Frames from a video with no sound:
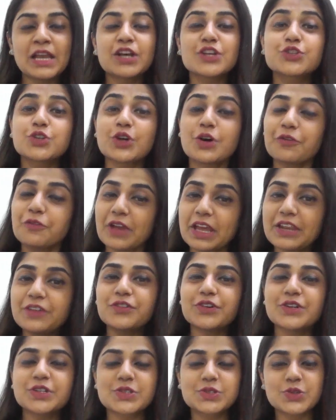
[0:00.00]
So our very
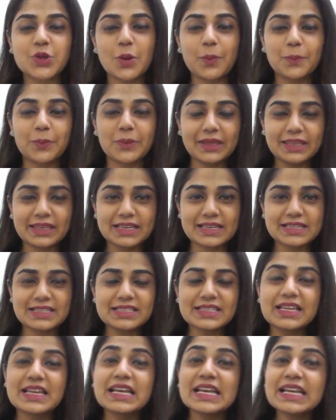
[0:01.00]
first top pick is
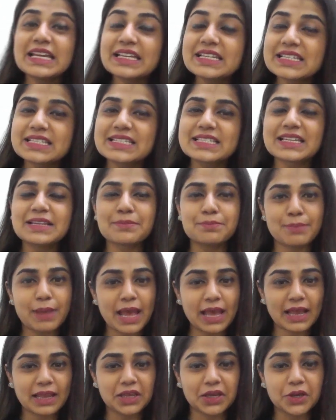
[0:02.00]
IndusInd
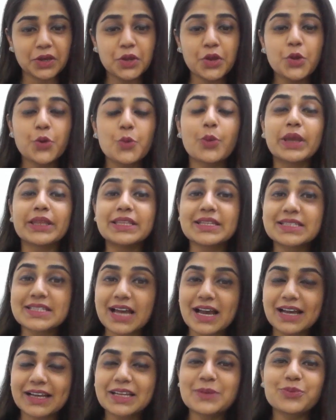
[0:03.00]
Bank, where the
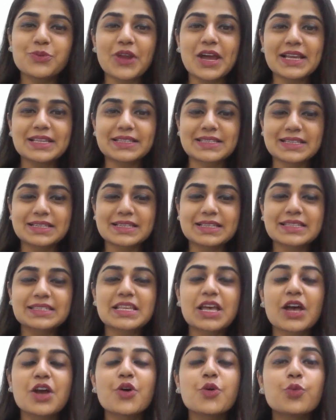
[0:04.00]
target price is
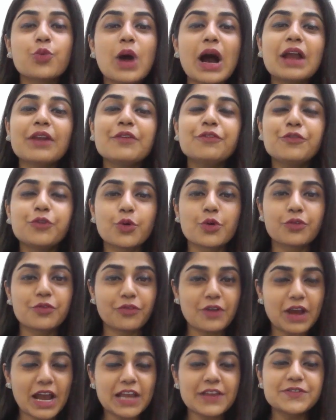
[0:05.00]

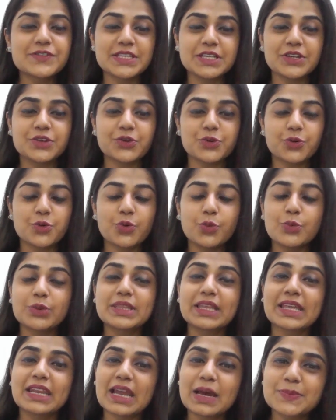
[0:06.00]
1450
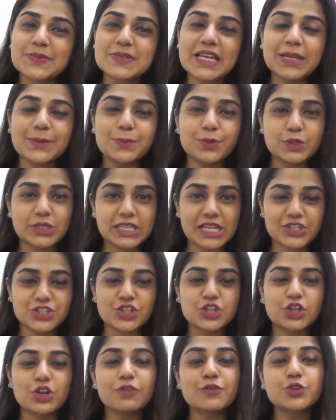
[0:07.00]
with an upside
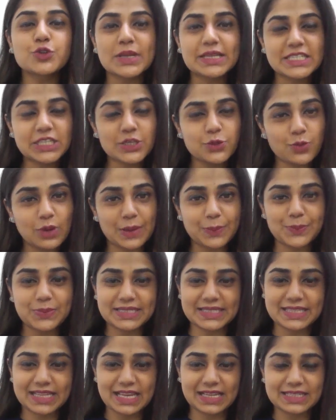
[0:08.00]
potential of
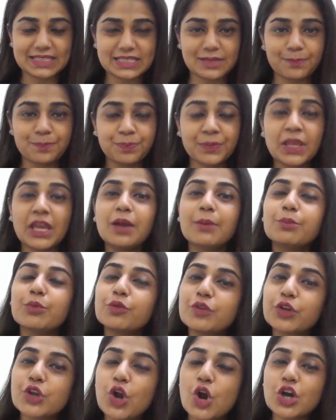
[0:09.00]
21%.
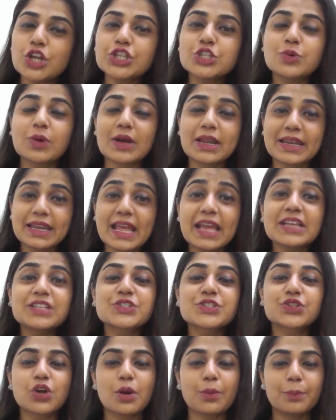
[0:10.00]
Moving on to our
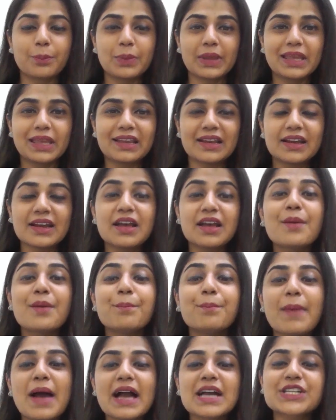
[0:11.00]
next top pick,
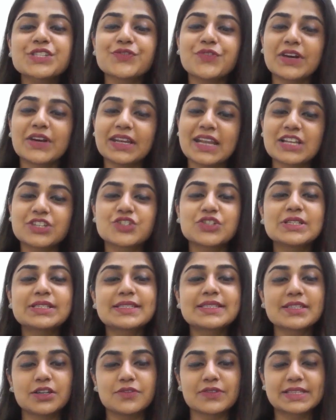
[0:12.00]
Max Financial
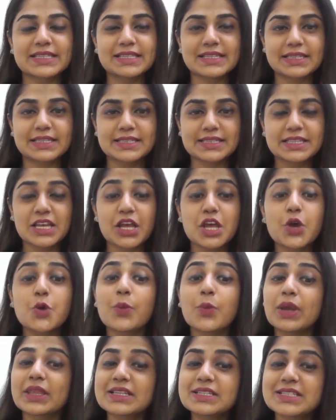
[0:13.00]
Services,
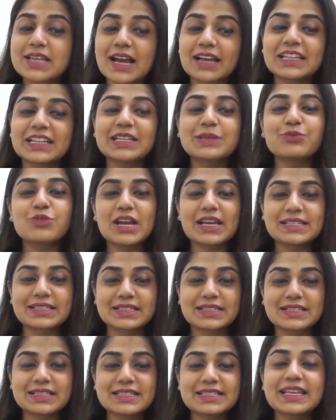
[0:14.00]
where the target price
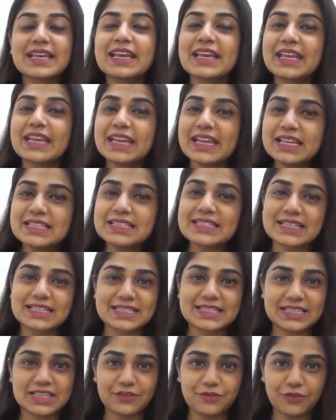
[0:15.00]
is
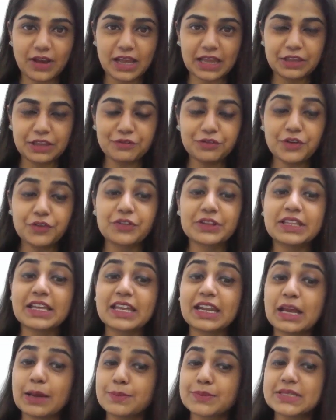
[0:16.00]
865 with
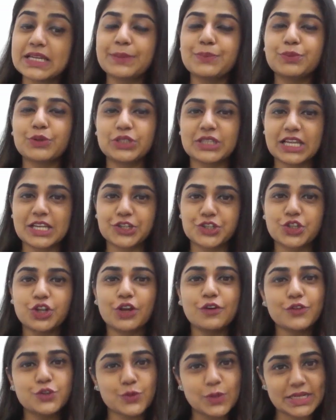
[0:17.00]
an upside potential
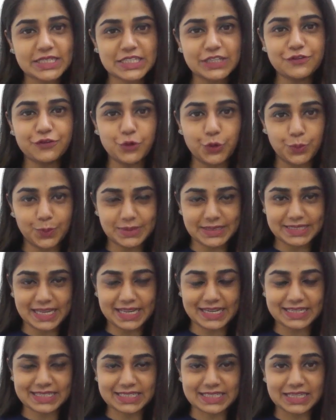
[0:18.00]
of
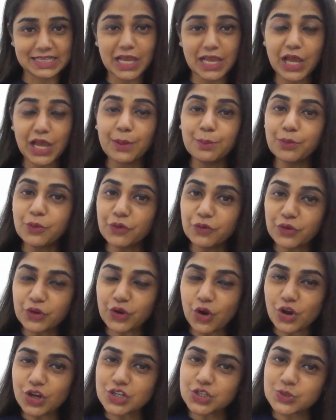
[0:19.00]
24%. Moving
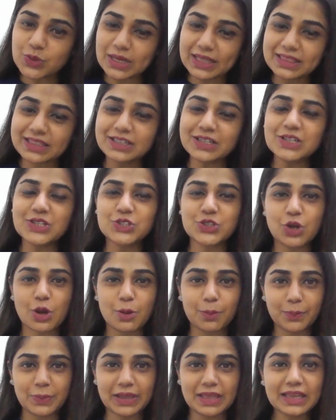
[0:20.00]
on to our third
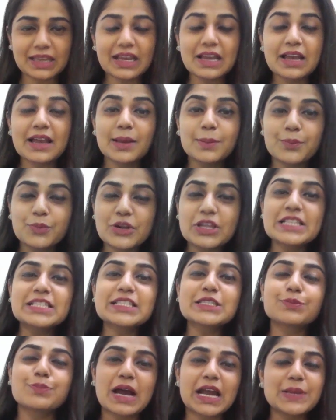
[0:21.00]
top pick,
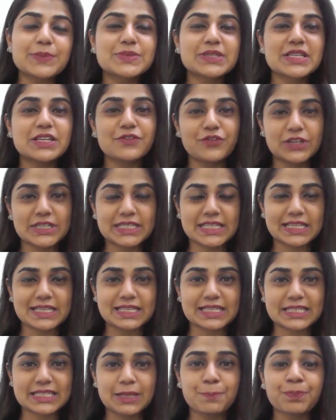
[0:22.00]
Prince Pipes and
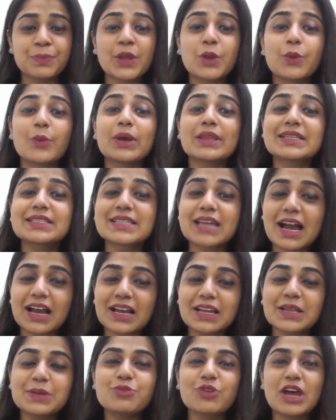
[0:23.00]
Fittings, where the
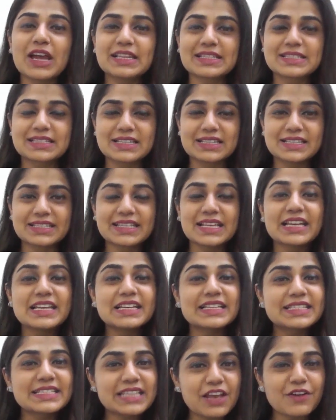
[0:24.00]
target price is
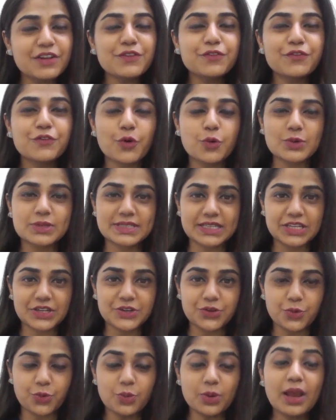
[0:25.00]

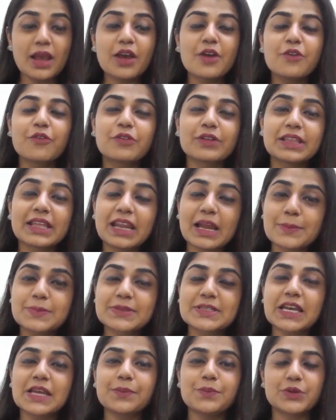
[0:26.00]
740 with an
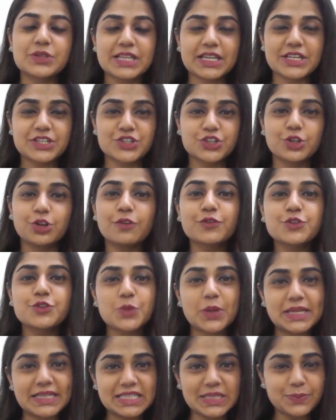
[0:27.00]
upside potential of
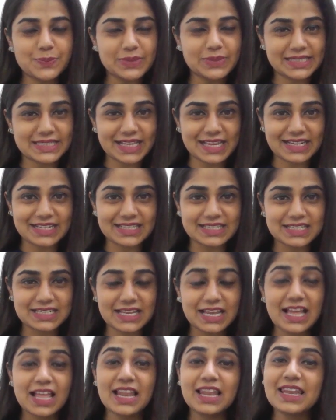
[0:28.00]

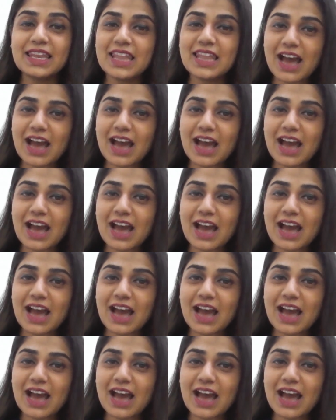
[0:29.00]
20%.